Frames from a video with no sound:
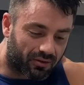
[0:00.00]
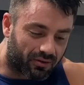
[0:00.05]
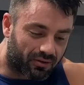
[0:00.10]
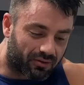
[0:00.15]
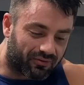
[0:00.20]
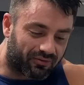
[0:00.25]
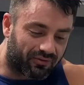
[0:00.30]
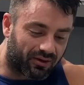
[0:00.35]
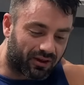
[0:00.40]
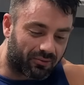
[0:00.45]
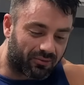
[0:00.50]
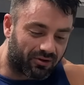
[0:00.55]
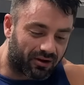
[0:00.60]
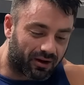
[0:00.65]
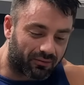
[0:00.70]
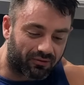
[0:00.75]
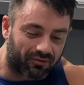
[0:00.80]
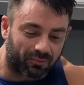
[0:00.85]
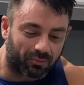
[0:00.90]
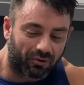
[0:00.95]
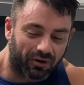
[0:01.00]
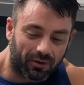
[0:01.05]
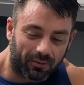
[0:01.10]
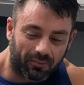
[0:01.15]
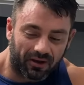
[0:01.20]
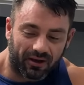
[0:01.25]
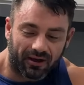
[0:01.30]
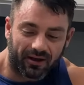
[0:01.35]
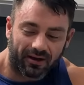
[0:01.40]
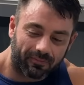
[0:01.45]
the filet mignon was pretty
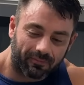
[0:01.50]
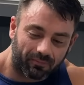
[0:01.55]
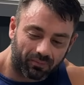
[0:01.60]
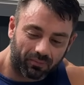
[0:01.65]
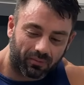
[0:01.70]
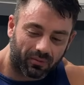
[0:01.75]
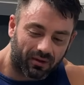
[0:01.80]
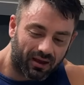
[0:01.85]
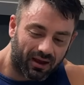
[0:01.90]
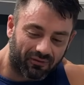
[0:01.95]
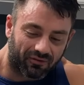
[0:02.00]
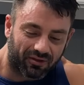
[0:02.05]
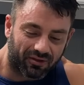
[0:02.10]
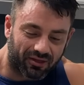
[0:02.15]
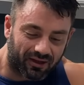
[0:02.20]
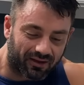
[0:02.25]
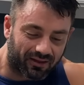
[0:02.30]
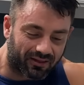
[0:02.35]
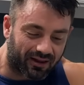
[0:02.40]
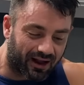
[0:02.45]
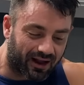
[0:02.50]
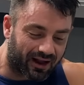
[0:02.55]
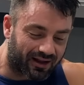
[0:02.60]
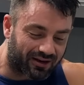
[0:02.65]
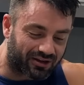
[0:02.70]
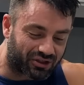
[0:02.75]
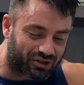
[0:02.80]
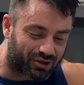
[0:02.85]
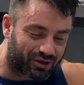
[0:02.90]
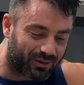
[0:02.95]
big. Everything that I had
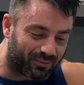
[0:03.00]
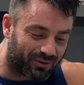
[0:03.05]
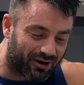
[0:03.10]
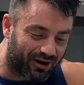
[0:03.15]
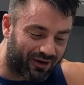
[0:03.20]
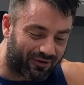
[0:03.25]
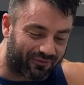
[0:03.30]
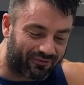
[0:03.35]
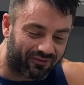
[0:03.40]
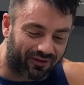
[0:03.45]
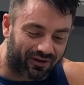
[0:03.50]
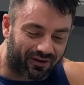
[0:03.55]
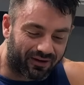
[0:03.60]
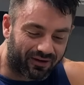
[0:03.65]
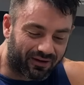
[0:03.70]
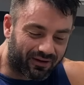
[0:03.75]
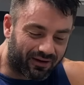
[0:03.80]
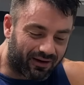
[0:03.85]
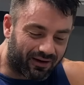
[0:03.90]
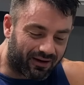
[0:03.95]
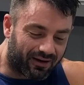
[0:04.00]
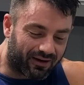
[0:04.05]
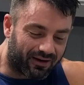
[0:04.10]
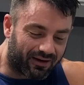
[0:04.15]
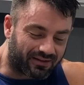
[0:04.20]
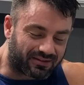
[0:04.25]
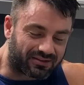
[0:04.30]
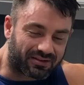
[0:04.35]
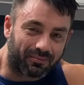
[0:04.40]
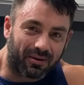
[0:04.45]
to trim off
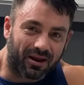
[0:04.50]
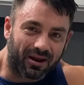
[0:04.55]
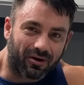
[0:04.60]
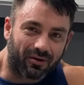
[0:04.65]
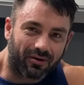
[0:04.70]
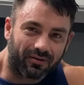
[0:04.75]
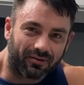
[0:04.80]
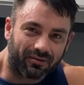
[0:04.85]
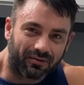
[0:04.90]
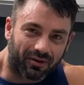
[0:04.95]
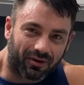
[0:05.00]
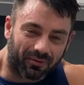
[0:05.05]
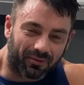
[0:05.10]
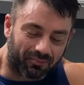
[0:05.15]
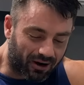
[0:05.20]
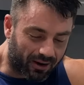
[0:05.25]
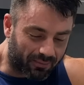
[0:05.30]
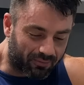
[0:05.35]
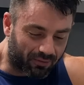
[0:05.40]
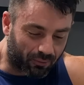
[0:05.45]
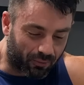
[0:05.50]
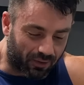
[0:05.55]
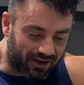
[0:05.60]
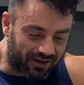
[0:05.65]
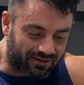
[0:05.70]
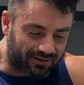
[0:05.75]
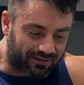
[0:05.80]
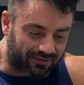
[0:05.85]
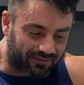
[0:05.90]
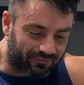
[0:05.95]
to make the proper
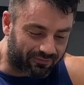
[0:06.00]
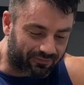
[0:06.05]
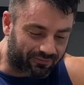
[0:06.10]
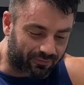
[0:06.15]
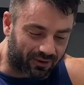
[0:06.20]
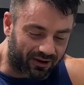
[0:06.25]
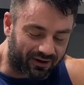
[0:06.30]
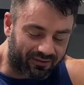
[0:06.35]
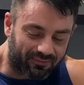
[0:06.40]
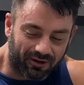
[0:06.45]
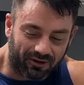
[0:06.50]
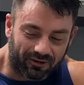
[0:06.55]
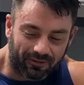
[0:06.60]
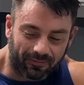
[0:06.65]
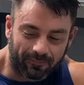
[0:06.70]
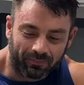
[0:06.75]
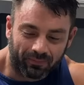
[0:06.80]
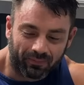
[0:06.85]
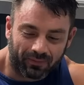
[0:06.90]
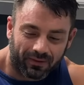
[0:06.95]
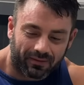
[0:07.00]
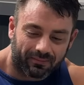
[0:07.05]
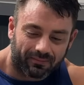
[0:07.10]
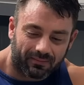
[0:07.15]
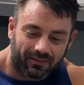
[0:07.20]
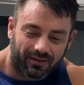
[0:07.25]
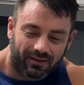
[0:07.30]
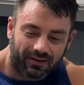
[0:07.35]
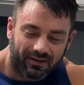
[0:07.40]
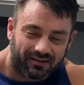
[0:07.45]
weight for my meal
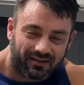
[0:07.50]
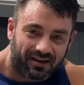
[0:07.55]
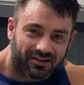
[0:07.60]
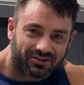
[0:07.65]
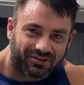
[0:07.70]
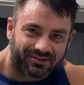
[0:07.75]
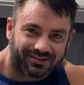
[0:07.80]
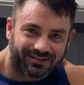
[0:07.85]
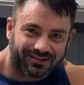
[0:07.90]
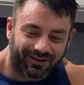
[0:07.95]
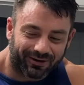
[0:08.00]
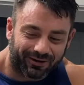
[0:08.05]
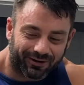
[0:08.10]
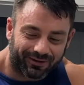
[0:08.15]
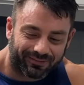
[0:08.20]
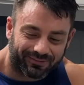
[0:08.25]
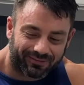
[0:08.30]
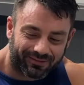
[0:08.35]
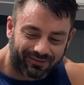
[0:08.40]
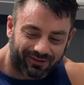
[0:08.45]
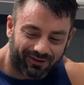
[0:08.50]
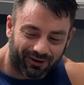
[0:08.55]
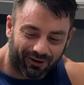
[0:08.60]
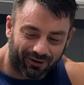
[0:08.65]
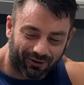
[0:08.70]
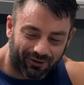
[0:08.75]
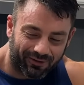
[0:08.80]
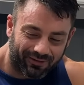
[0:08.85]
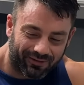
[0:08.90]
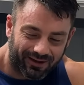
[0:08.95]
is Ashley's dinner.
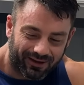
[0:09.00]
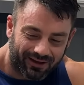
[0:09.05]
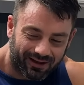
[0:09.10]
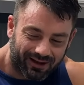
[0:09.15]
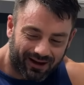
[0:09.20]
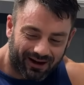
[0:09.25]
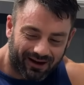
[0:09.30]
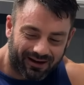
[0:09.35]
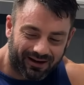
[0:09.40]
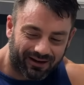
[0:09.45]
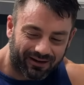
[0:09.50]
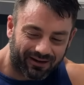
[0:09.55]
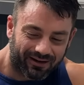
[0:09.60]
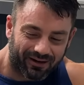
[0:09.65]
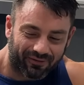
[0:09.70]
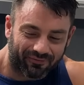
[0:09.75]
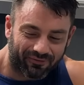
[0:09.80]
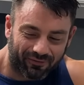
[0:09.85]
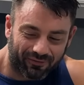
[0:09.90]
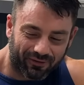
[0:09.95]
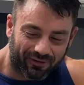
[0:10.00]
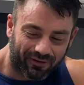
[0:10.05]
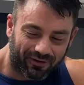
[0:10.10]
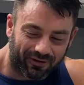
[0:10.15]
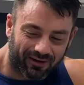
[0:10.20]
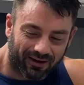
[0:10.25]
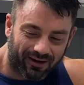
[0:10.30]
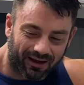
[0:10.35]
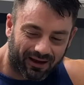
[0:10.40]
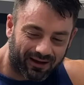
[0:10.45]
So I cut it up for
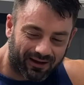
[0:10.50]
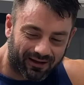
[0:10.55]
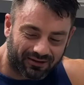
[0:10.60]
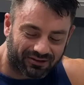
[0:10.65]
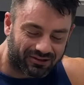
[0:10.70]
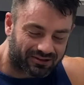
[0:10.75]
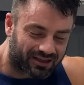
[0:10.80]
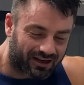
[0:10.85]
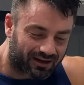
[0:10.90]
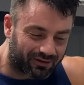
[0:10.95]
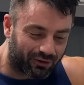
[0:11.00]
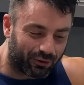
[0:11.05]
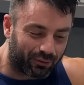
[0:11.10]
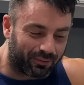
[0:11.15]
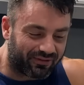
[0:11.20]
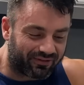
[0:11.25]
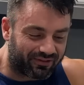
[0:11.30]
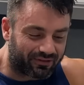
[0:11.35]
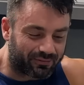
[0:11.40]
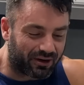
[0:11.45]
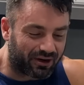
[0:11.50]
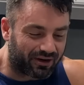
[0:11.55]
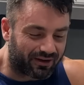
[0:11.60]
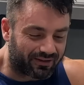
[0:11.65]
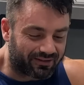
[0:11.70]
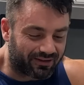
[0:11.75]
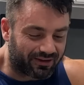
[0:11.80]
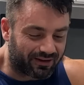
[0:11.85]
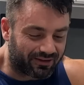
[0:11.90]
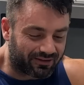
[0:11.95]
her, and she's got a little bit of asparagus
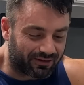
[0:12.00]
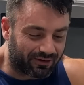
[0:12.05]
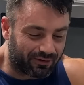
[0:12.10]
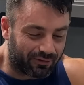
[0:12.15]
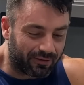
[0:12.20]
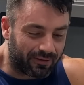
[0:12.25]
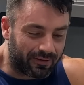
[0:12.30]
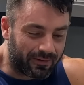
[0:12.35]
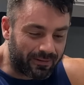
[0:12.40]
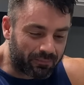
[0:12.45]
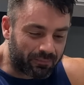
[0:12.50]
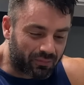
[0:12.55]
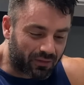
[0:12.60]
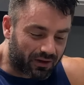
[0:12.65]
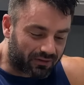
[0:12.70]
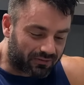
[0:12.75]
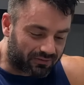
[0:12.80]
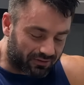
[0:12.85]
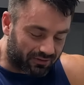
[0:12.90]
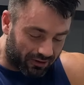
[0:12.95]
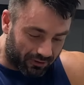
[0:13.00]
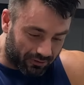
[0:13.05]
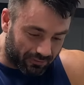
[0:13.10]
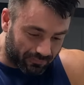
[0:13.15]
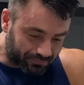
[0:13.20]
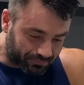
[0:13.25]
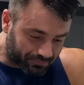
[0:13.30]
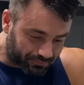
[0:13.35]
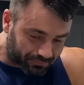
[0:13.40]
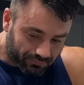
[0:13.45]
there too.
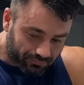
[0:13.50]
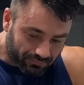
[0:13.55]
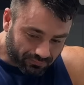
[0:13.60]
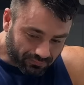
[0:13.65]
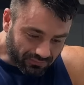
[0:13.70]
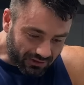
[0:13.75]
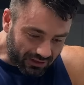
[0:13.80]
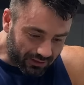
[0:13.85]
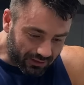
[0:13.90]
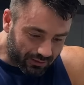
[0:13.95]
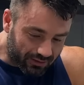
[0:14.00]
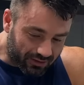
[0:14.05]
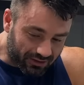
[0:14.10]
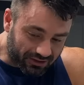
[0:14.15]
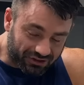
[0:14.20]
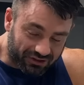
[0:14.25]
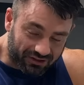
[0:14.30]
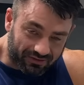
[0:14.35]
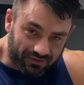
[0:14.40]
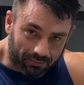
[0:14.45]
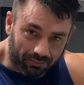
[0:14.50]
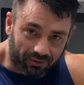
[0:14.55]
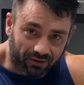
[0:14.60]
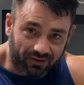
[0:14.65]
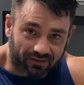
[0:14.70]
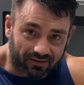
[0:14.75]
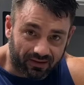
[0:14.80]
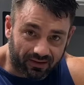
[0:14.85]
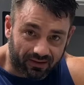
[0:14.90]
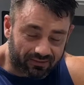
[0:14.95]
So, because she's a
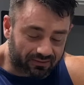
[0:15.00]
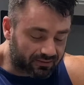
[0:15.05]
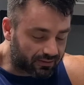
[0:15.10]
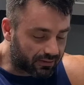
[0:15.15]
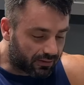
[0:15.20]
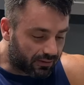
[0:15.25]
princess.